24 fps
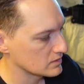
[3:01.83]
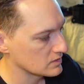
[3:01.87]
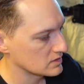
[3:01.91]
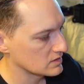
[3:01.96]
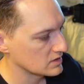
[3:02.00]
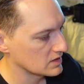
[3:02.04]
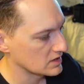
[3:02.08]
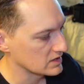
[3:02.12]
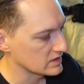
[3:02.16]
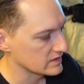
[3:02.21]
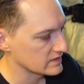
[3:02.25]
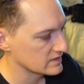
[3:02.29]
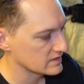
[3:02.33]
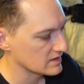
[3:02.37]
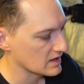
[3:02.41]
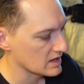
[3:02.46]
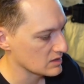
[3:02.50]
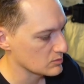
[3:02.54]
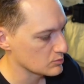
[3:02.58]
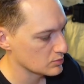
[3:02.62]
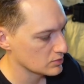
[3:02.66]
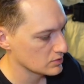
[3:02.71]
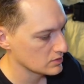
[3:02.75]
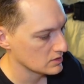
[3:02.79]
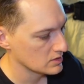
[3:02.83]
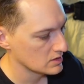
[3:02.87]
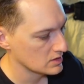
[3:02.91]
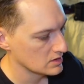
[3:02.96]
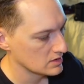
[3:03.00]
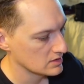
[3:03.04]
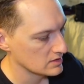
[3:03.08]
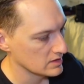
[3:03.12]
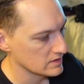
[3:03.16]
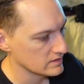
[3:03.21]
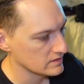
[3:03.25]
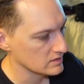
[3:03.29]
hit escape.
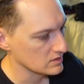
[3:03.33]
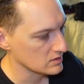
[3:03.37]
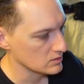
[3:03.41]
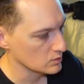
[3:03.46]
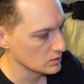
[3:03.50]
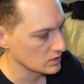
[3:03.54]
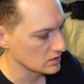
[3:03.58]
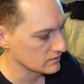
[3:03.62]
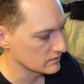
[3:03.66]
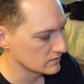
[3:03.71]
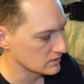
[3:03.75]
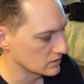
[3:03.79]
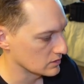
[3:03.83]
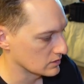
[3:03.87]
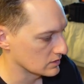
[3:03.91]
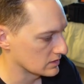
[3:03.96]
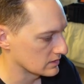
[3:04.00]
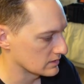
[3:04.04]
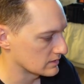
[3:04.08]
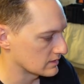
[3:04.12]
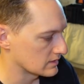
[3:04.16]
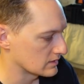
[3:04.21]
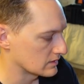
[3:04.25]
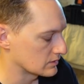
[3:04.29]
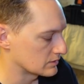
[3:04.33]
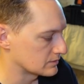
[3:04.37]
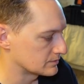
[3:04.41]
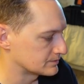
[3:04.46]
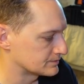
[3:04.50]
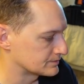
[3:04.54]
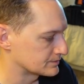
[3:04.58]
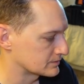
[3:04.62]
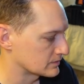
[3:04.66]
That's a good way of doing it too.